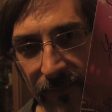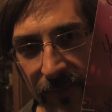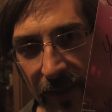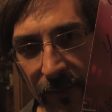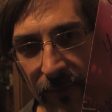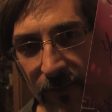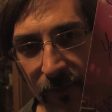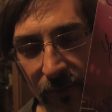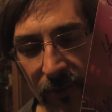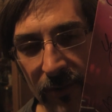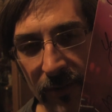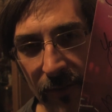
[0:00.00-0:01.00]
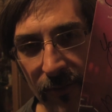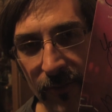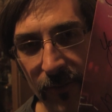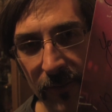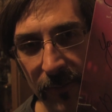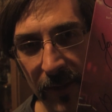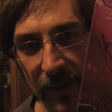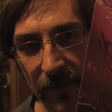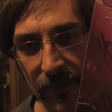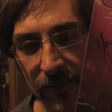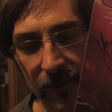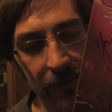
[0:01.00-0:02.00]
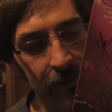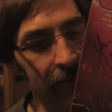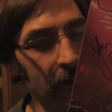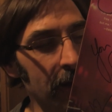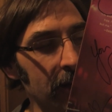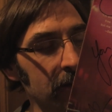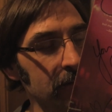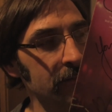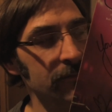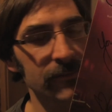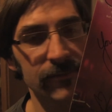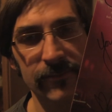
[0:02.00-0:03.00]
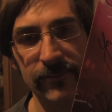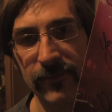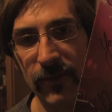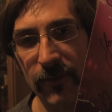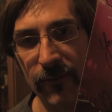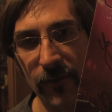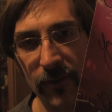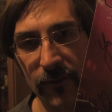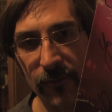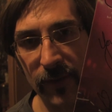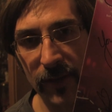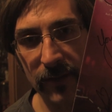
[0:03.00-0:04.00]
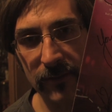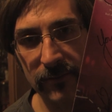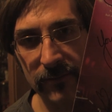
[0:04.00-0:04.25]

it was cool. It was cool to meet her. She looks great. She was very sweet.